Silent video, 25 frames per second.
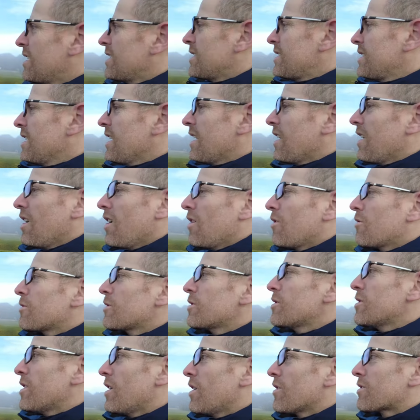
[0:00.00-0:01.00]
Yeah. Oh,
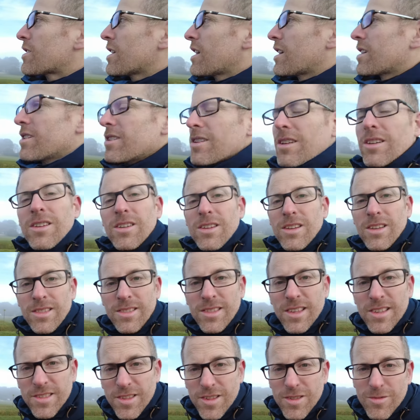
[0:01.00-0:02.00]
you okay?
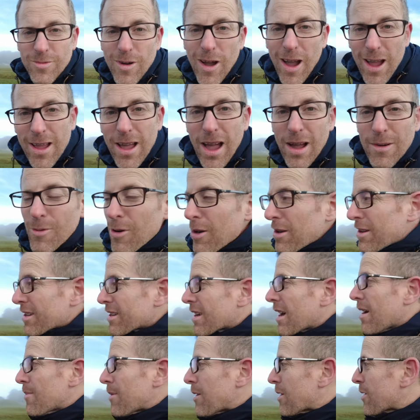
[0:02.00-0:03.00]
This is why I wanted to
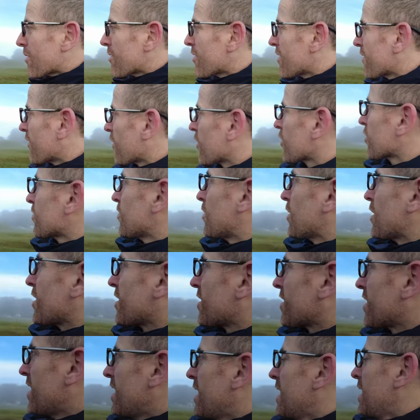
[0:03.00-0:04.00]
come here in the first
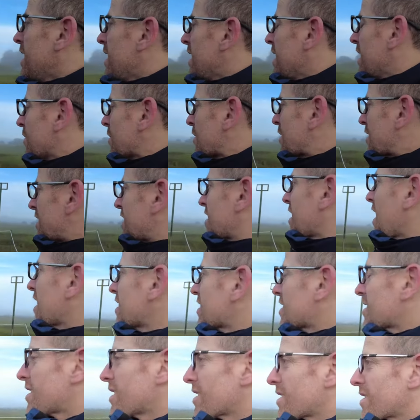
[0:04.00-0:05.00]
place. It was to
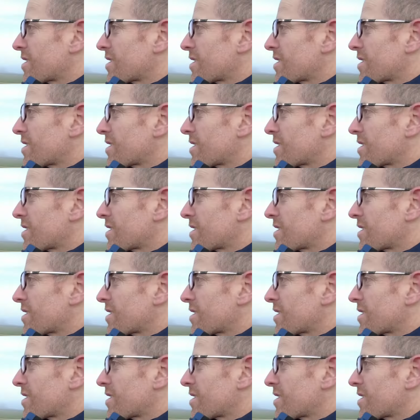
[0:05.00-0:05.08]
touch this